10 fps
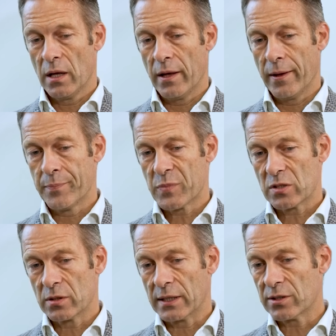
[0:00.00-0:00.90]
Um,
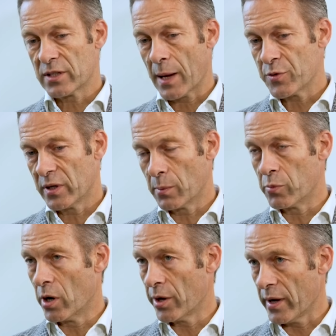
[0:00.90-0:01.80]
so that is capturing the
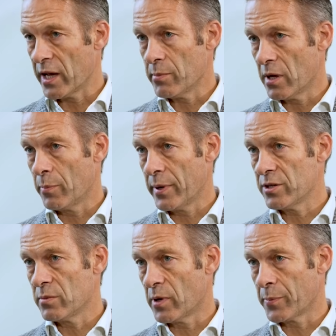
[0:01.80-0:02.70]
broader AML
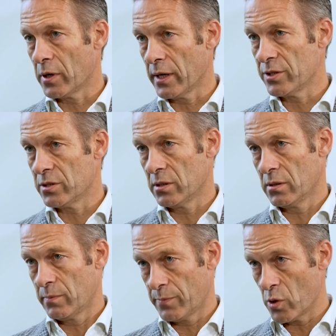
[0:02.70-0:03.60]
patient population
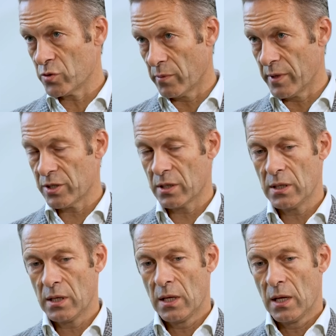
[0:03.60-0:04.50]
post
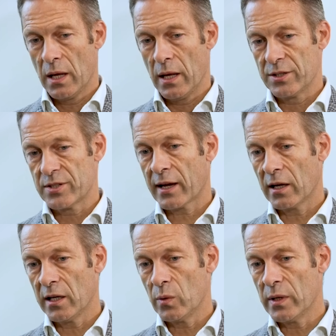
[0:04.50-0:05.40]
remission. And
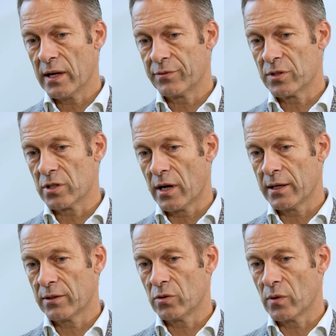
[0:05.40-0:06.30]
secondly, we have
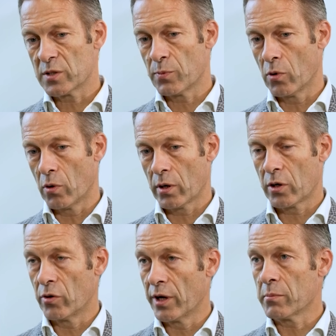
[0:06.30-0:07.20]
decided to explore
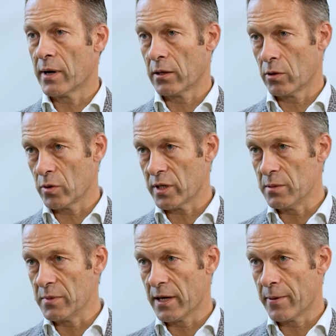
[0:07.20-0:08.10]
chronic myeloid
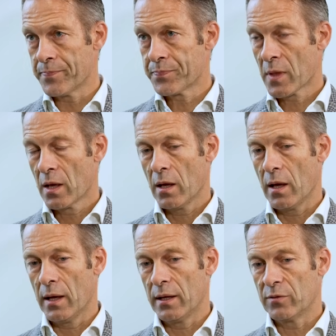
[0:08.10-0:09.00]
leukemia.
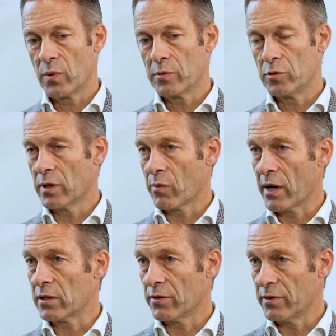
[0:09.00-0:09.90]
And we will do that
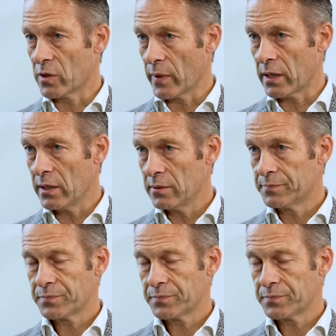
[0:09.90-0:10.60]
relatively quickly.